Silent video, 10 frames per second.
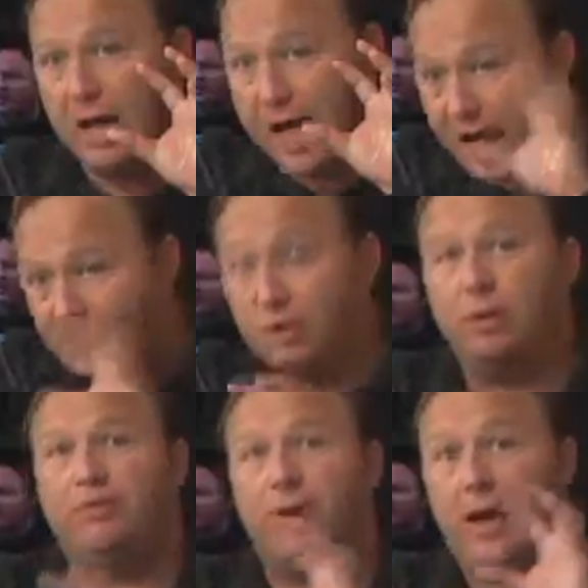I
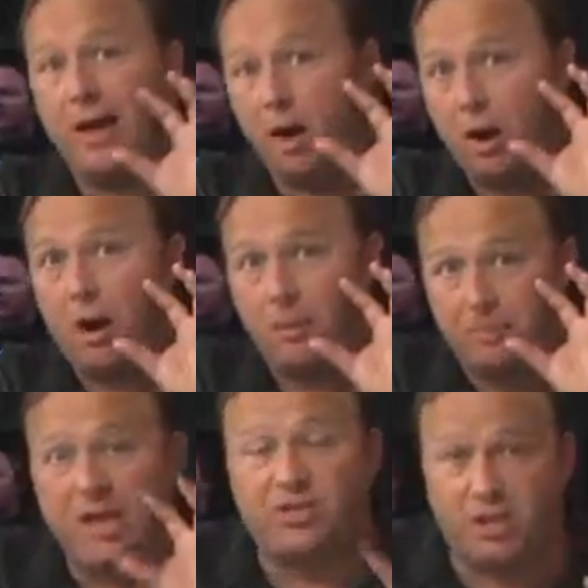certify are
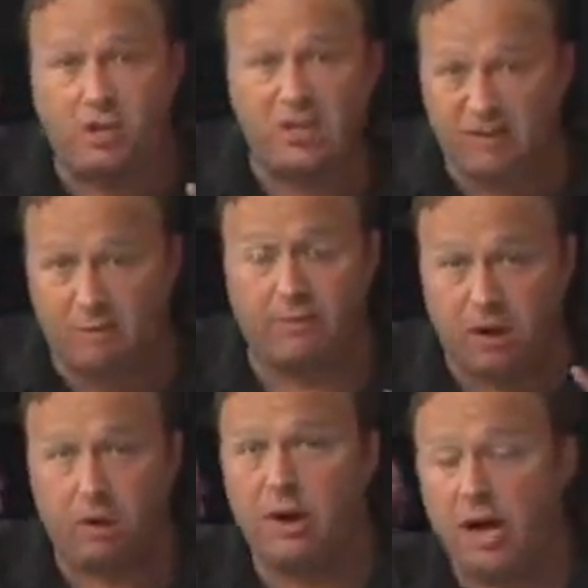the best deals I've
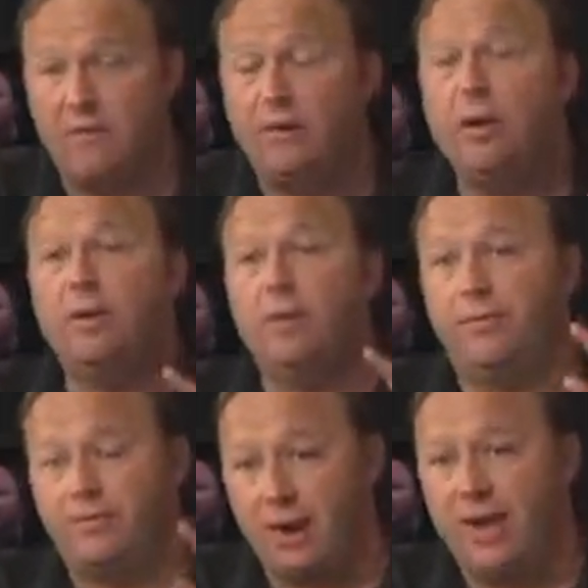ever heard of.
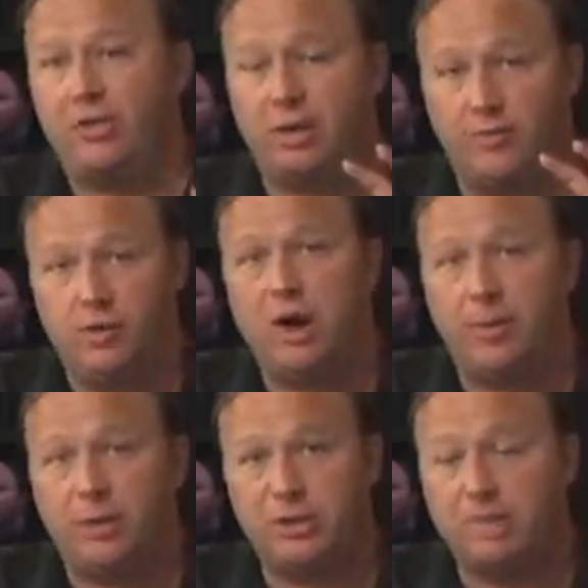The francs and a few
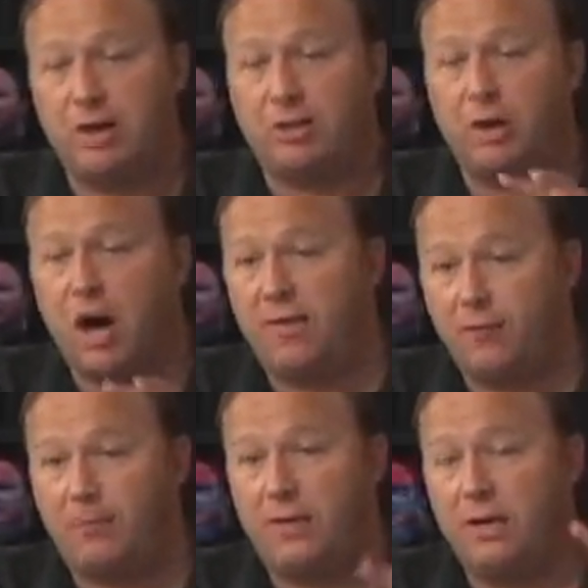others he's about to
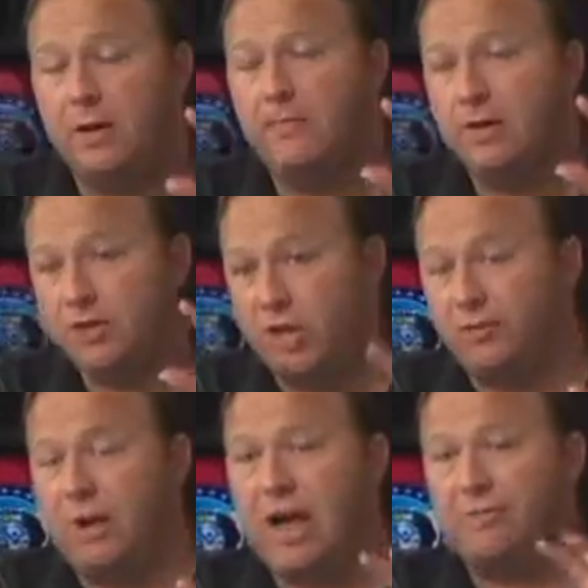offer. The
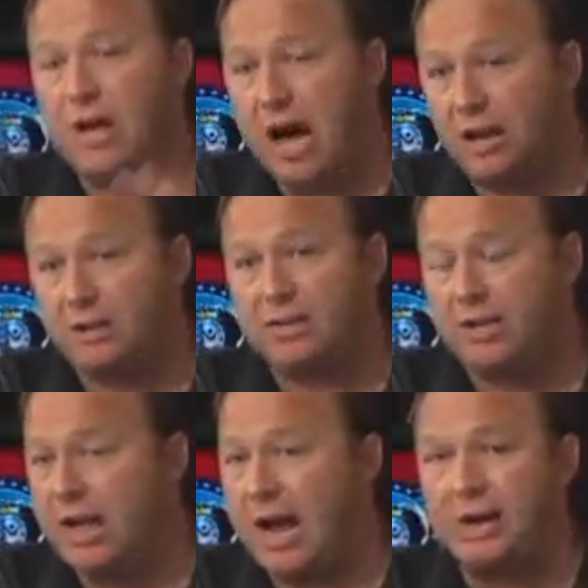silver half dollars
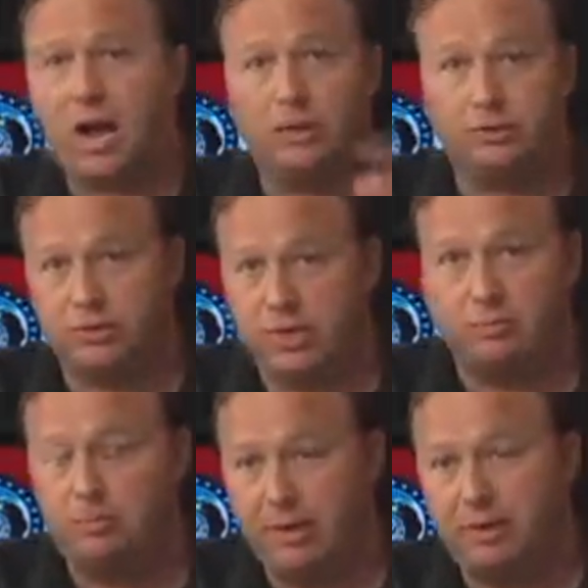at $9 and
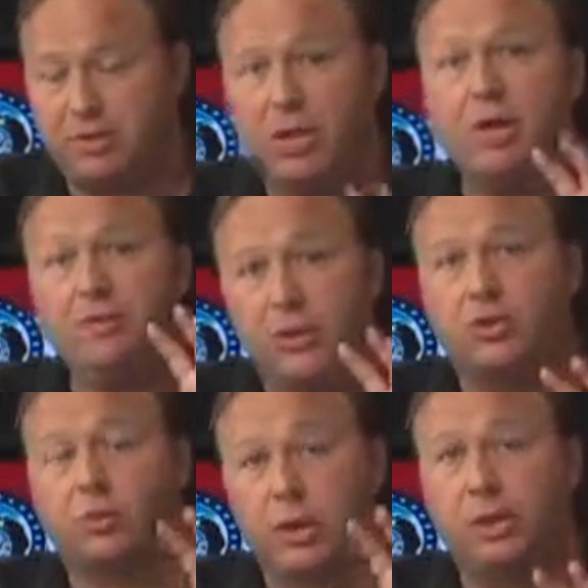something a piece. These
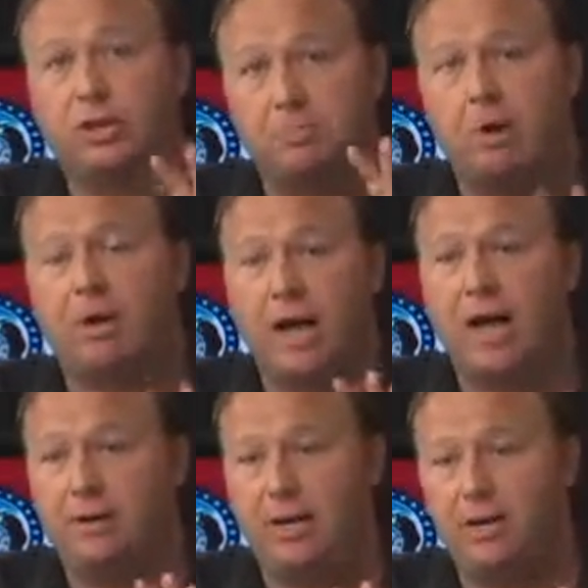are really smoking
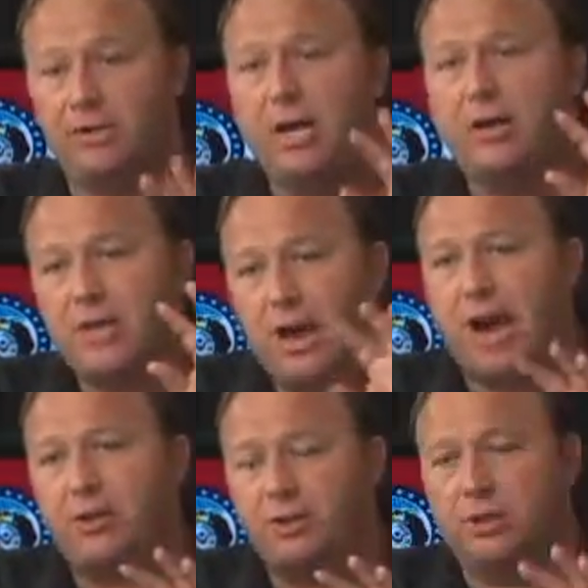hot deals. Ted
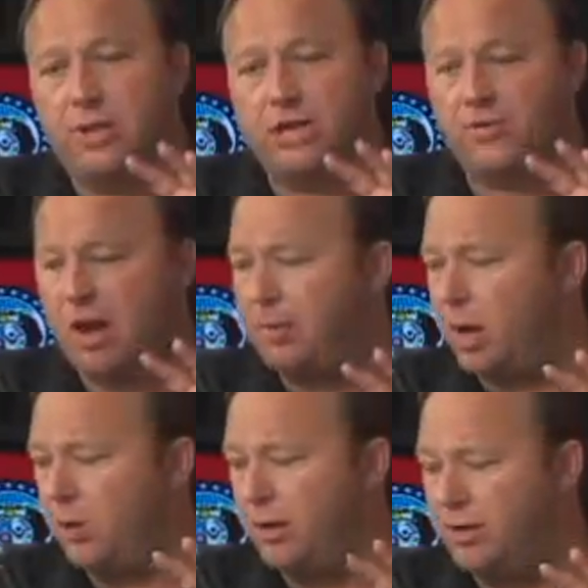Anderson, thanks for coming
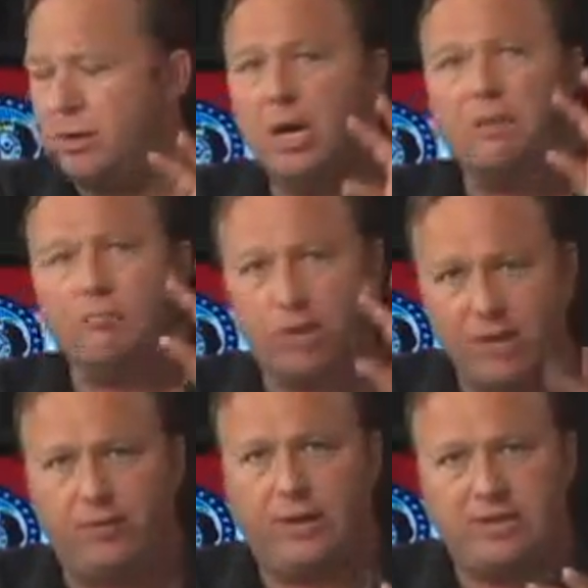on with us.
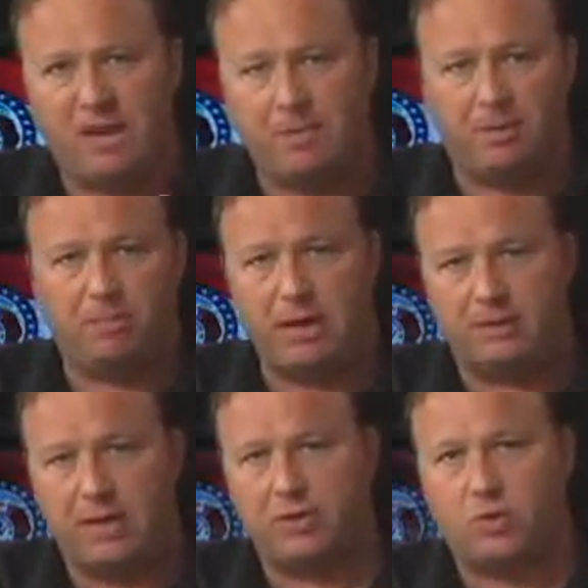Briefly, tell people about
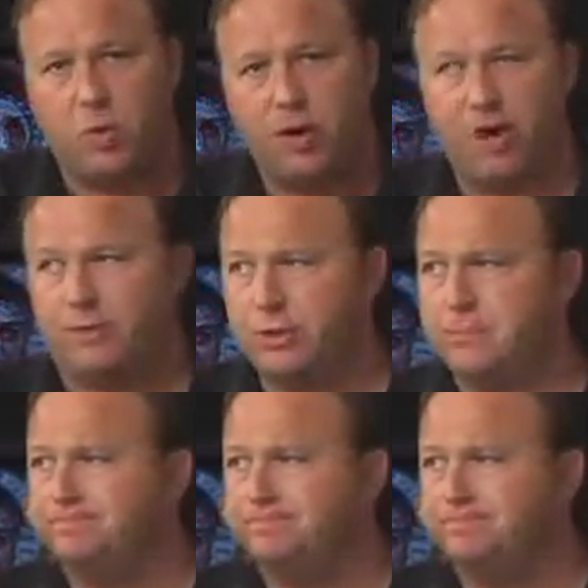today's coin offers.